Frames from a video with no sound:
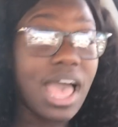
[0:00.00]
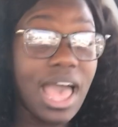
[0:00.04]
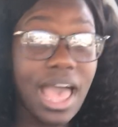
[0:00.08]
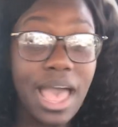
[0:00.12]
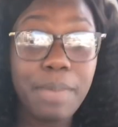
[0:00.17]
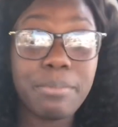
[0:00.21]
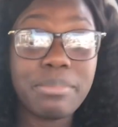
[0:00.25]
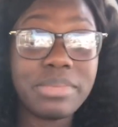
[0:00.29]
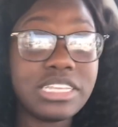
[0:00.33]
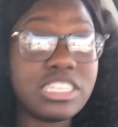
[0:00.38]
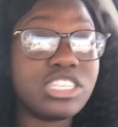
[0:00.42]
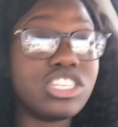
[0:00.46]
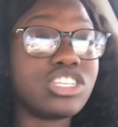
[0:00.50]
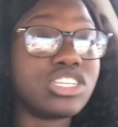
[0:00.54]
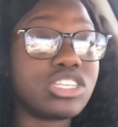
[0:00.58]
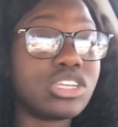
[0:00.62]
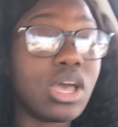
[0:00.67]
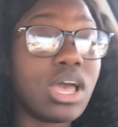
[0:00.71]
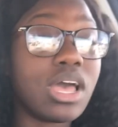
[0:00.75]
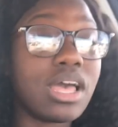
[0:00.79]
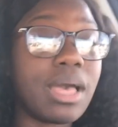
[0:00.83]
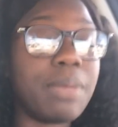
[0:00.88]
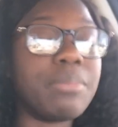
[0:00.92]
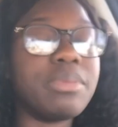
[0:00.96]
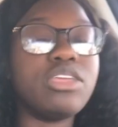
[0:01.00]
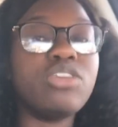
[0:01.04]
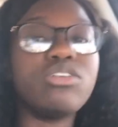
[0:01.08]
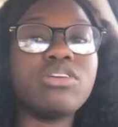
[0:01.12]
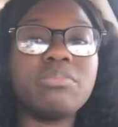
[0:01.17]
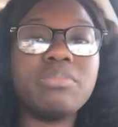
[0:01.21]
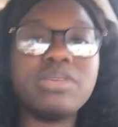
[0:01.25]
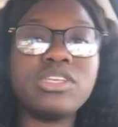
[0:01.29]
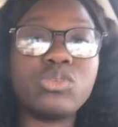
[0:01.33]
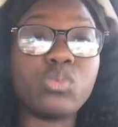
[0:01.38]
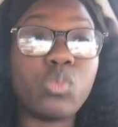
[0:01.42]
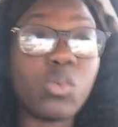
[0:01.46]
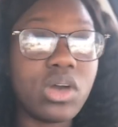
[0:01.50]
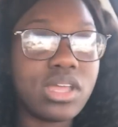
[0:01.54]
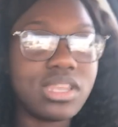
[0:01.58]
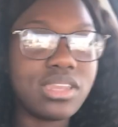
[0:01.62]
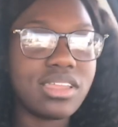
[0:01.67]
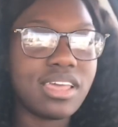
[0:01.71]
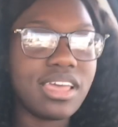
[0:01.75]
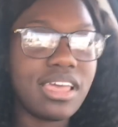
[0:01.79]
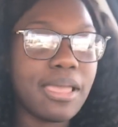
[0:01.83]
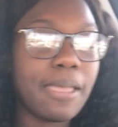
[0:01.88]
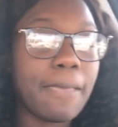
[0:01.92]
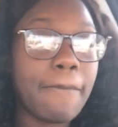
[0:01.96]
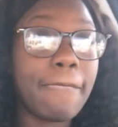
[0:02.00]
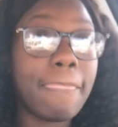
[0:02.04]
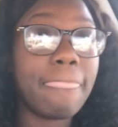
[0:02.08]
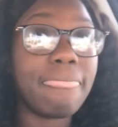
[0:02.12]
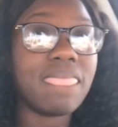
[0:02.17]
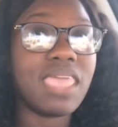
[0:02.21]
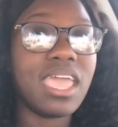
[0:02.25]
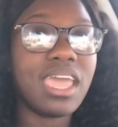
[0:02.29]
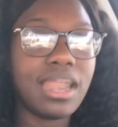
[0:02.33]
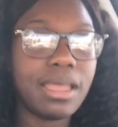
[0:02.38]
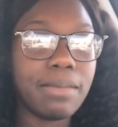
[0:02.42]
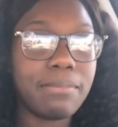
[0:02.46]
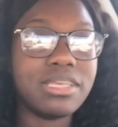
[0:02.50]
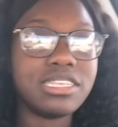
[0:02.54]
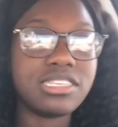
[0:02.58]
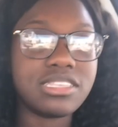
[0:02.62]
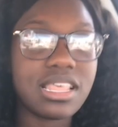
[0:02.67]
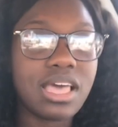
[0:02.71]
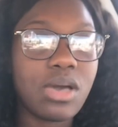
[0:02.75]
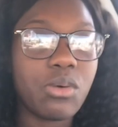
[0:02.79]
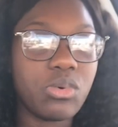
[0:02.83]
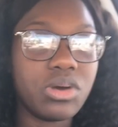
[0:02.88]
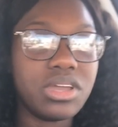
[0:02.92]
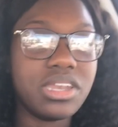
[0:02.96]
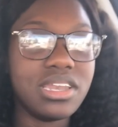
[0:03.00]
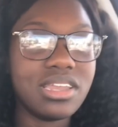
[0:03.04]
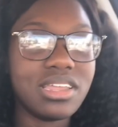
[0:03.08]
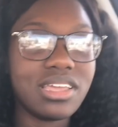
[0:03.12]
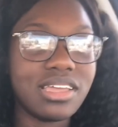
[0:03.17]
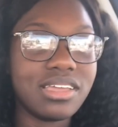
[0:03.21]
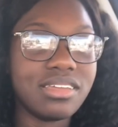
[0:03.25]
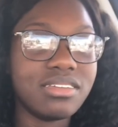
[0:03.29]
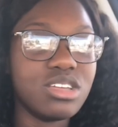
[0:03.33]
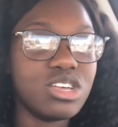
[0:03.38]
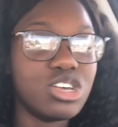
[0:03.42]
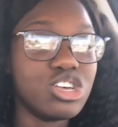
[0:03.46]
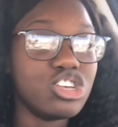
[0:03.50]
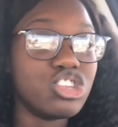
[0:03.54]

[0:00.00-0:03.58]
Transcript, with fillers: I missed, I mean, you can miss one day, and I missed that one day.